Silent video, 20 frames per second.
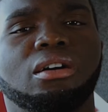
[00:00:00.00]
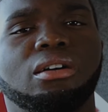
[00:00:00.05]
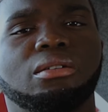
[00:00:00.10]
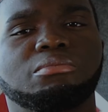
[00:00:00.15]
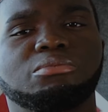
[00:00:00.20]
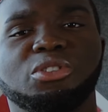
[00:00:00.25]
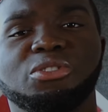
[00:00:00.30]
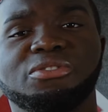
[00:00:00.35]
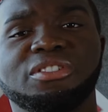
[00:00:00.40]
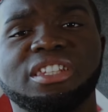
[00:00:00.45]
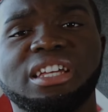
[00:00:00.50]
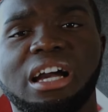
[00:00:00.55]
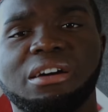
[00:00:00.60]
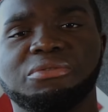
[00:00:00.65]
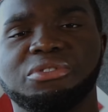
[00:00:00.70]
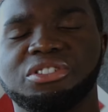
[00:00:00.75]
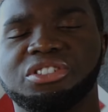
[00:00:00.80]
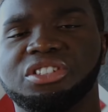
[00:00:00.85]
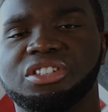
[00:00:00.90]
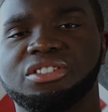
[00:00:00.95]
moving
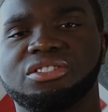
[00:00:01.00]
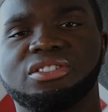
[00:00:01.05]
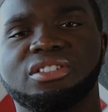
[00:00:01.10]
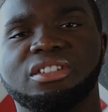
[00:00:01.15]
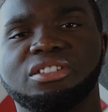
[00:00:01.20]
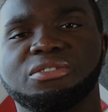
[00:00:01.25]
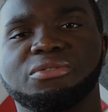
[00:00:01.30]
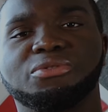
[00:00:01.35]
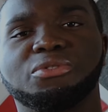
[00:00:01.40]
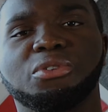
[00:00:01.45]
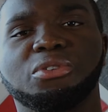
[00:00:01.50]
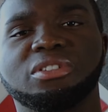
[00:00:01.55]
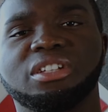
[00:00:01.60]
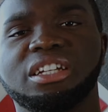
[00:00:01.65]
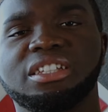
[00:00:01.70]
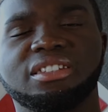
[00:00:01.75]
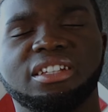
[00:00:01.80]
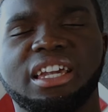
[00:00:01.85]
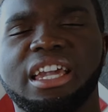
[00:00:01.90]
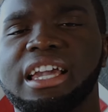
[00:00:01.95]
averages, and you've got
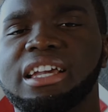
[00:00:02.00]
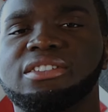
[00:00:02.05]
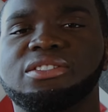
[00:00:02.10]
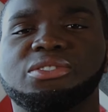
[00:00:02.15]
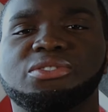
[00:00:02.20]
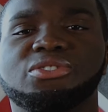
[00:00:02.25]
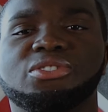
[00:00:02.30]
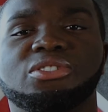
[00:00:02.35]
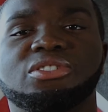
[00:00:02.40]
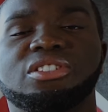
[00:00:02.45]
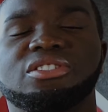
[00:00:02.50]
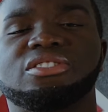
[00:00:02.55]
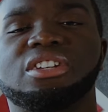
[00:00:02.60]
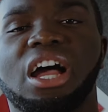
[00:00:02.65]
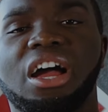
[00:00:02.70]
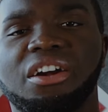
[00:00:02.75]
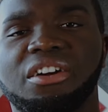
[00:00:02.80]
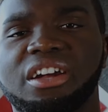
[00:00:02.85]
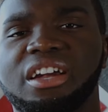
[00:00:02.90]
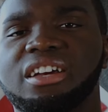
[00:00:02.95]
indicators such as
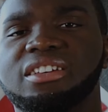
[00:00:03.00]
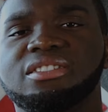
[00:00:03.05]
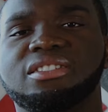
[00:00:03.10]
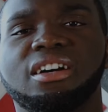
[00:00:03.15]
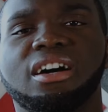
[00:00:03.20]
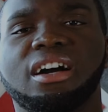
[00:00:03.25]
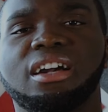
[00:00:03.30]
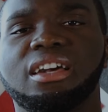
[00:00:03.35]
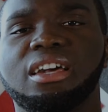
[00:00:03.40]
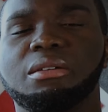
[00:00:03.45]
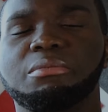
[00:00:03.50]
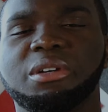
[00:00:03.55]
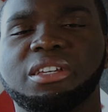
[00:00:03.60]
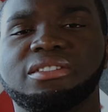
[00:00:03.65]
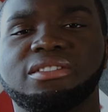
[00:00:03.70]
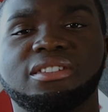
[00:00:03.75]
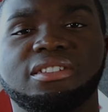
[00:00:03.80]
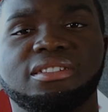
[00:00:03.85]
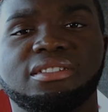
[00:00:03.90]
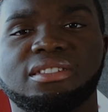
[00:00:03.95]
RSI,
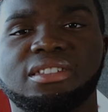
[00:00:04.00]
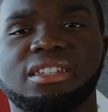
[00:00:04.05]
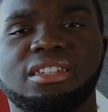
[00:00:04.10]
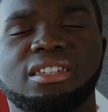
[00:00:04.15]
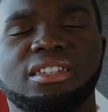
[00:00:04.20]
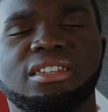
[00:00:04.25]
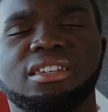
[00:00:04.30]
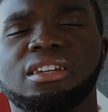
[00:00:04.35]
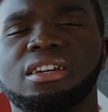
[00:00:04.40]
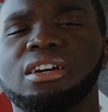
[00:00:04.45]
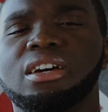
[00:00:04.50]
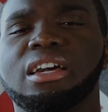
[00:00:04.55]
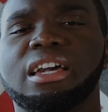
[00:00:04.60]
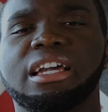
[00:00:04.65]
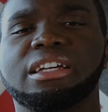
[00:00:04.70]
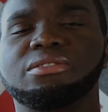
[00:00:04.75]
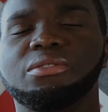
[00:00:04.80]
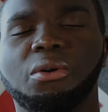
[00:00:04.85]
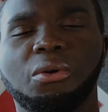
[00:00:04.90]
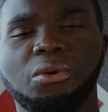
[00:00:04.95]
MACD,
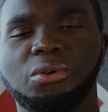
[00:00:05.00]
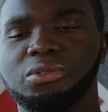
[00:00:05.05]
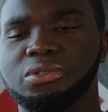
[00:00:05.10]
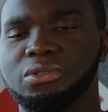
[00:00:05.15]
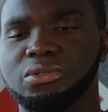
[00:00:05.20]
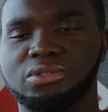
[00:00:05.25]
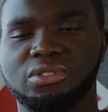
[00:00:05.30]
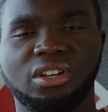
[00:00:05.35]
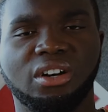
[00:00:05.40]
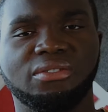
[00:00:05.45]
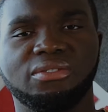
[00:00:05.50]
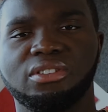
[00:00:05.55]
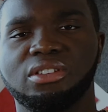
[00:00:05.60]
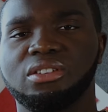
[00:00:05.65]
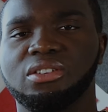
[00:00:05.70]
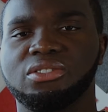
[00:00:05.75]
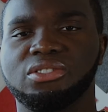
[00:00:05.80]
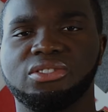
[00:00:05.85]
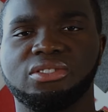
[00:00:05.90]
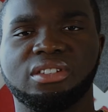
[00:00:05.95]
and all those other
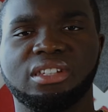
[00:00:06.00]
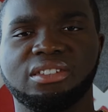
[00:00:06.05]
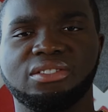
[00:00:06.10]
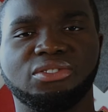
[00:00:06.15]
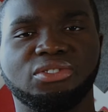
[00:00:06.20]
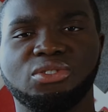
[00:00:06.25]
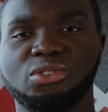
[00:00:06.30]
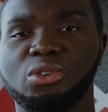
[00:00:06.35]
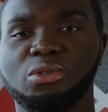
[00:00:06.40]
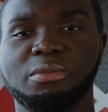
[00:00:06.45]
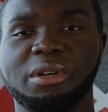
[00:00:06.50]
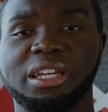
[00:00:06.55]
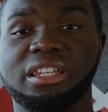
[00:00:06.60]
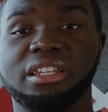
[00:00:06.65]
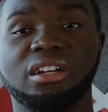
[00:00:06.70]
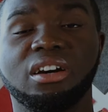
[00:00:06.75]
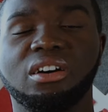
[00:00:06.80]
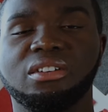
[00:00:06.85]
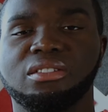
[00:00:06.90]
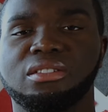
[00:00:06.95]
laws and so
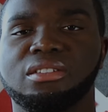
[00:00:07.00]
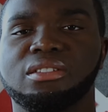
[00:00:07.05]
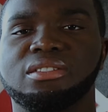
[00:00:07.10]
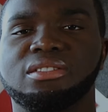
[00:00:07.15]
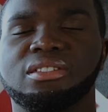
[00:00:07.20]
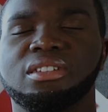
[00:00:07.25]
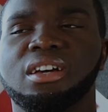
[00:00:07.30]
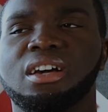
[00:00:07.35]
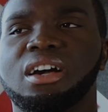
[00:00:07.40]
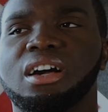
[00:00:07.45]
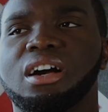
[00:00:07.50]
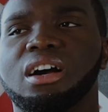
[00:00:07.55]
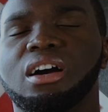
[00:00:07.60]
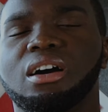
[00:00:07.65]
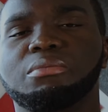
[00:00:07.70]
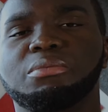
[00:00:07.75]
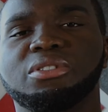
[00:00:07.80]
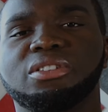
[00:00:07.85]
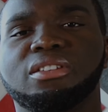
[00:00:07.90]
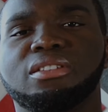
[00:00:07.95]
many others.
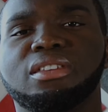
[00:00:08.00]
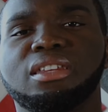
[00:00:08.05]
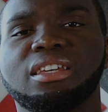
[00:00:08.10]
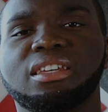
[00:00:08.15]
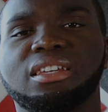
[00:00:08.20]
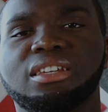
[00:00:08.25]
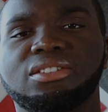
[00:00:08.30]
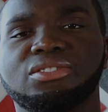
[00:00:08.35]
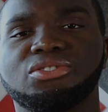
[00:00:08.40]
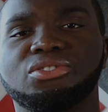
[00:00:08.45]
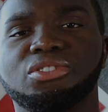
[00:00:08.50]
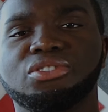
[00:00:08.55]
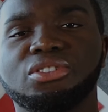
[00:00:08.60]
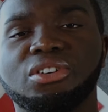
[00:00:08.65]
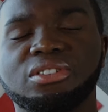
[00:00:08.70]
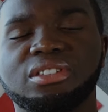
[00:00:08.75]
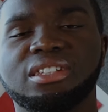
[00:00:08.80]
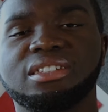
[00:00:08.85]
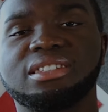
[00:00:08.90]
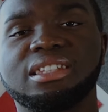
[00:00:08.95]
But the thing is, just
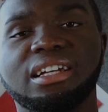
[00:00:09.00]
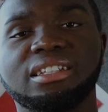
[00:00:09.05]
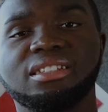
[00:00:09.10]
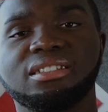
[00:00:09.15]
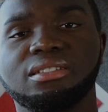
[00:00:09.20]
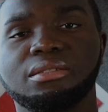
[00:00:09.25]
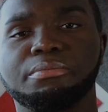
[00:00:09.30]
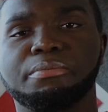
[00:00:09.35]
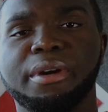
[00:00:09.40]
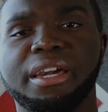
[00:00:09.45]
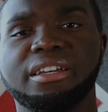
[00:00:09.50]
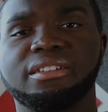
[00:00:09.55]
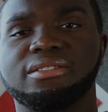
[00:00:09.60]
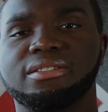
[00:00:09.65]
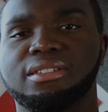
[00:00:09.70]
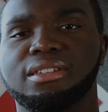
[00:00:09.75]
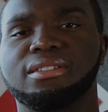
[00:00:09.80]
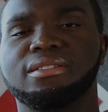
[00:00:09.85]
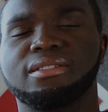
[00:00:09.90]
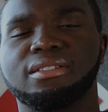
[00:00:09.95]
understanding the
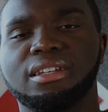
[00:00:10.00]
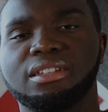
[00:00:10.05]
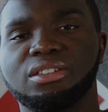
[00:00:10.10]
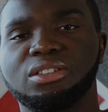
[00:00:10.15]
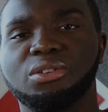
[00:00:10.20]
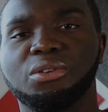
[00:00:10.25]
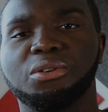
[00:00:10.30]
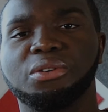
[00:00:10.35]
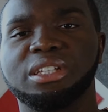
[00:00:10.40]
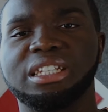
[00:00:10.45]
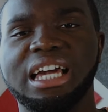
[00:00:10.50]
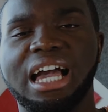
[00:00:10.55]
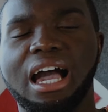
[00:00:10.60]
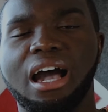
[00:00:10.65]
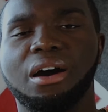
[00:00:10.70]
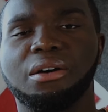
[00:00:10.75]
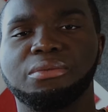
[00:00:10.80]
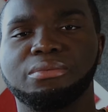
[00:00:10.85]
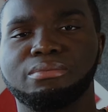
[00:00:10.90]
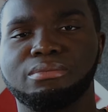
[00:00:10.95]
basics and knowing
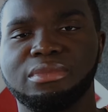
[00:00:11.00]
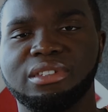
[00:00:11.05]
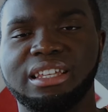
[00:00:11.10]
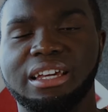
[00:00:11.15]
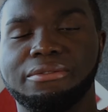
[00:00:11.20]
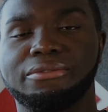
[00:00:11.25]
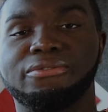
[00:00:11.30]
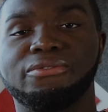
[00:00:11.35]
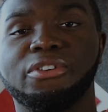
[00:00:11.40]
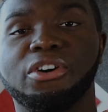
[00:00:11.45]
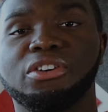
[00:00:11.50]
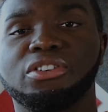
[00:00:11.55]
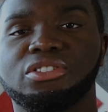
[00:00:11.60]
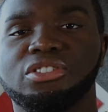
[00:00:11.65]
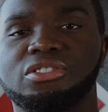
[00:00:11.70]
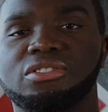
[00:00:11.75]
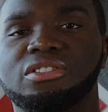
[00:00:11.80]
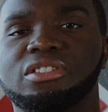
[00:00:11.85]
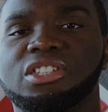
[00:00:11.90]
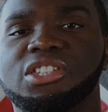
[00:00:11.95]
how they
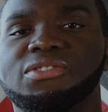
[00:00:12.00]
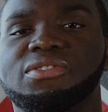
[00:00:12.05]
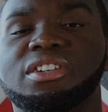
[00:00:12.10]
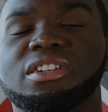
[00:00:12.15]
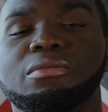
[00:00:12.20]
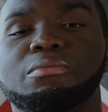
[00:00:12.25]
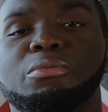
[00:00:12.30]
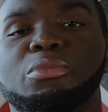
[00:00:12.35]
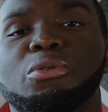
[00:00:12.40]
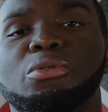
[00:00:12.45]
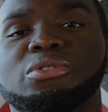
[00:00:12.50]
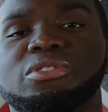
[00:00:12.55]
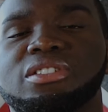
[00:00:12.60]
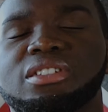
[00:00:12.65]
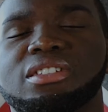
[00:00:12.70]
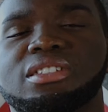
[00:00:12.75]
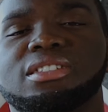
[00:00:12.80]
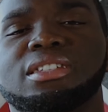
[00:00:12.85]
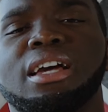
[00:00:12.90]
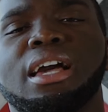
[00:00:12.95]
function is very
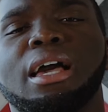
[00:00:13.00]
important,